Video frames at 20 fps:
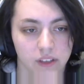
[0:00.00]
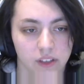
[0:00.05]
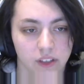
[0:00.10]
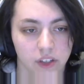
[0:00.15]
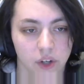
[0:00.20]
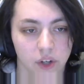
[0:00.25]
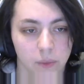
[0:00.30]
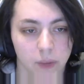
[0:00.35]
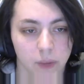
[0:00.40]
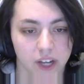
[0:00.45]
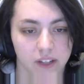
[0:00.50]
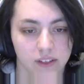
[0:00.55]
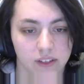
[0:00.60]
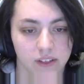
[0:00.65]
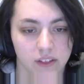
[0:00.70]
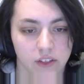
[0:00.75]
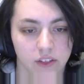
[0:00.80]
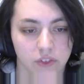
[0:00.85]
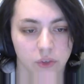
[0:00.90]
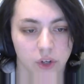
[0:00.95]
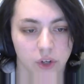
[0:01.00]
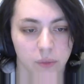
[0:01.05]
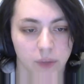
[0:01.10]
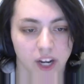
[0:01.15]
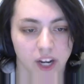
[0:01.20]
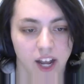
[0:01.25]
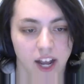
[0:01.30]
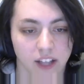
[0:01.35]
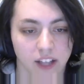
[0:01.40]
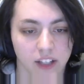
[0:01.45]

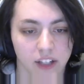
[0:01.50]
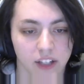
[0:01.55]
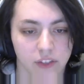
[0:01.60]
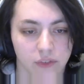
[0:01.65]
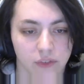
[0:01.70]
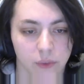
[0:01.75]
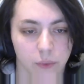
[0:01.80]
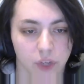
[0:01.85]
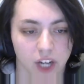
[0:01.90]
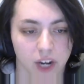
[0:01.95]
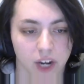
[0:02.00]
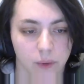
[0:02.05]
my highlights from when